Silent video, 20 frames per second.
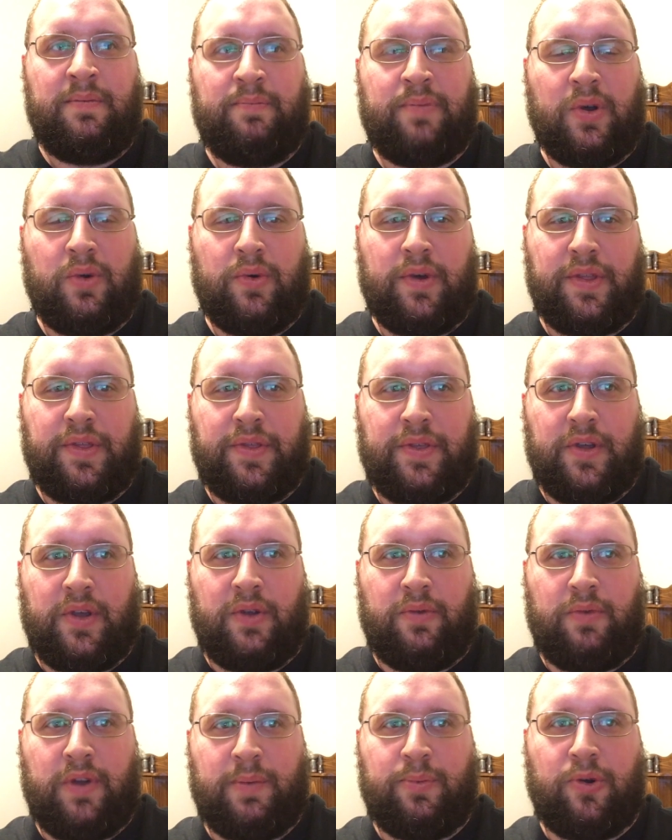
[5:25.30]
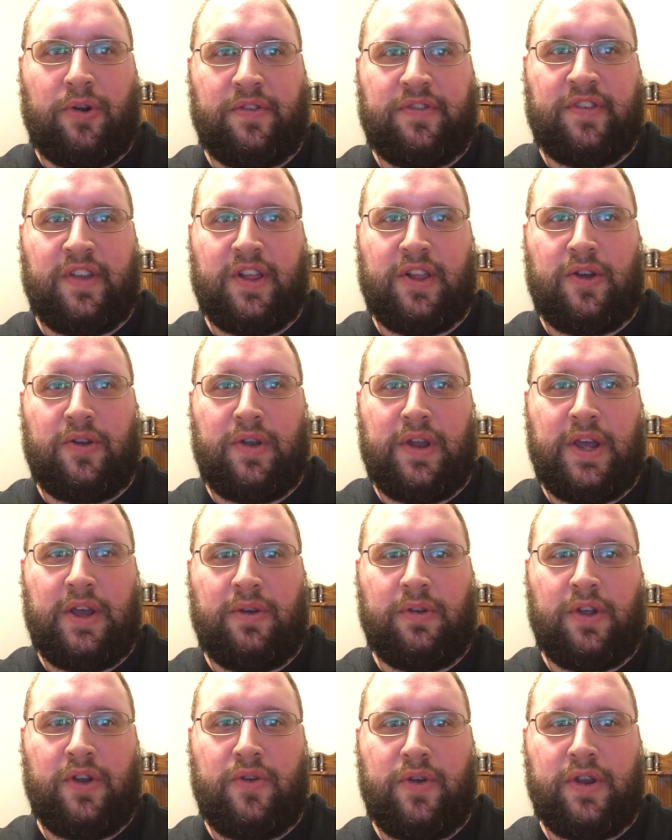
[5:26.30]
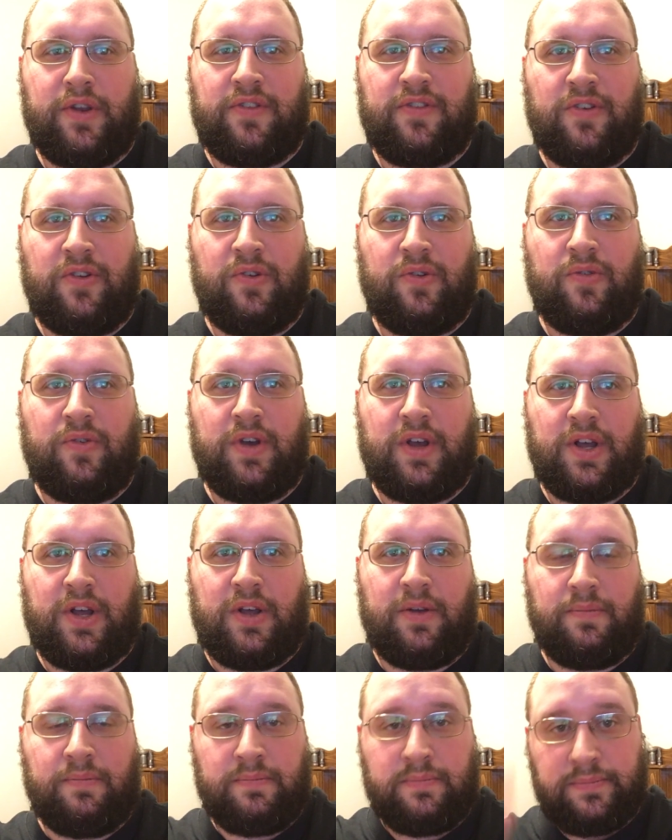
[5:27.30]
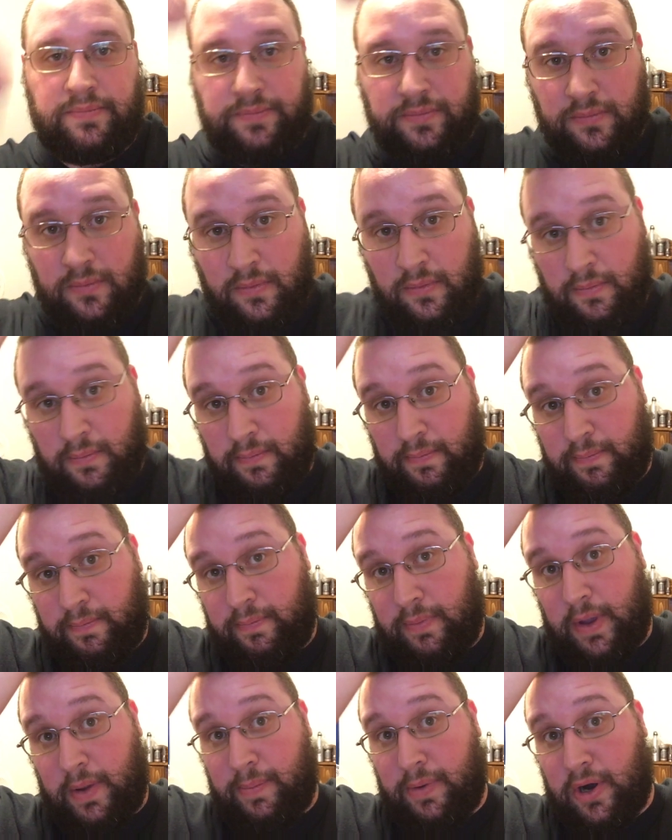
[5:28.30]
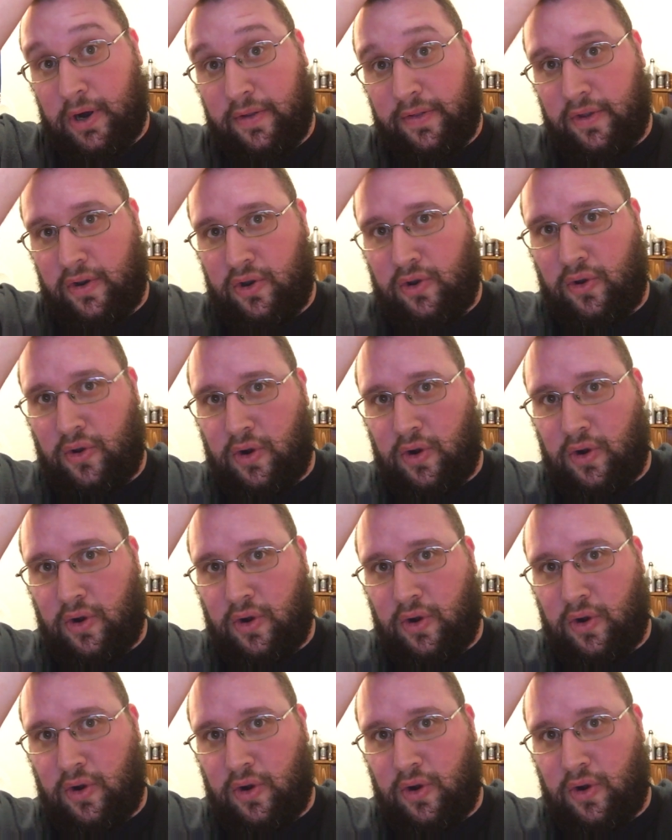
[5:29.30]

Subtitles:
But with Rick Porcello now going to be a part of the New